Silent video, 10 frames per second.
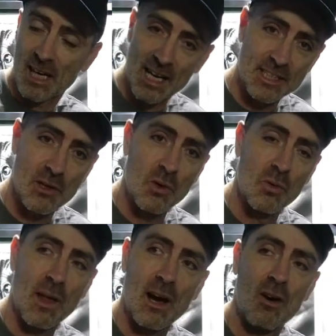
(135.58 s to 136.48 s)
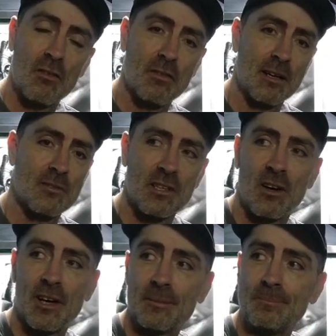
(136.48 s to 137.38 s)
cladded all that off
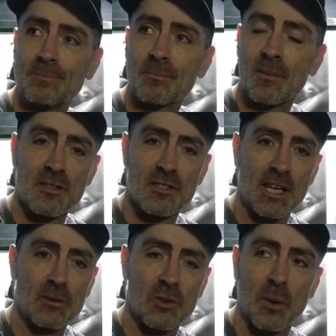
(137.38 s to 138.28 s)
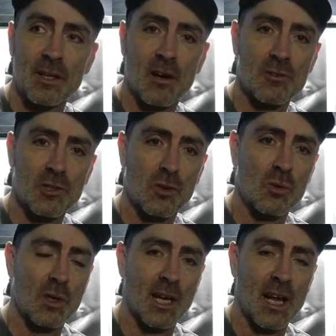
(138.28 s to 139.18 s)
outside and sealed the window,
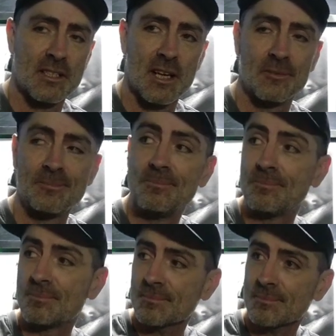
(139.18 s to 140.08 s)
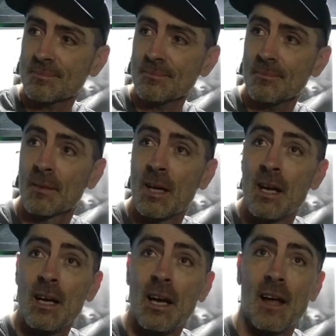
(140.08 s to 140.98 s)
took all the glass out,
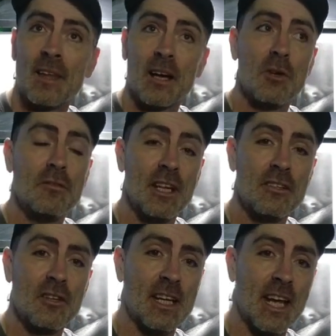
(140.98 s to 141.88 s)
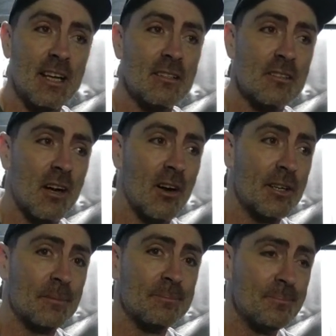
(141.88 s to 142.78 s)
and then I moved into the
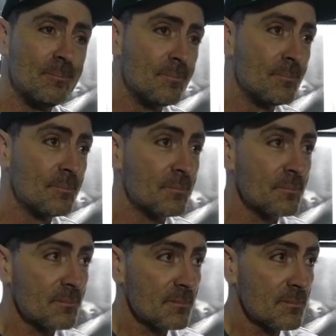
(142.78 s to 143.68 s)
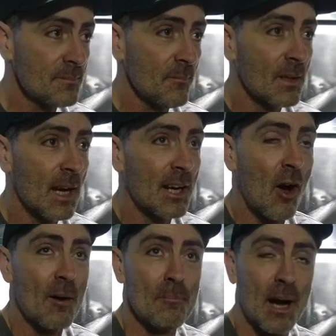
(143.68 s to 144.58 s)
inside
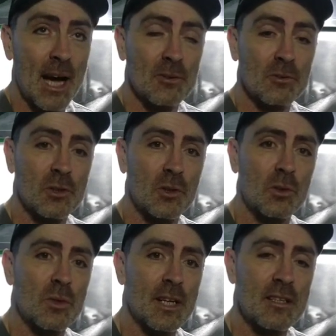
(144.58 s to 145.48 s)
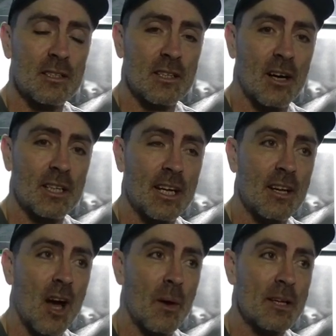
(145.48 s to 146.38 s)
and I panelled all the inside
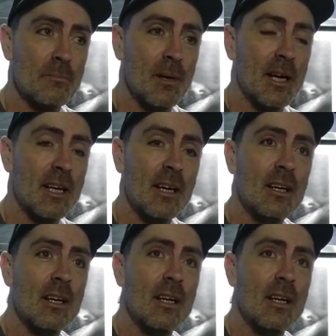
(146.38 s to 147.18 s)
in O S B.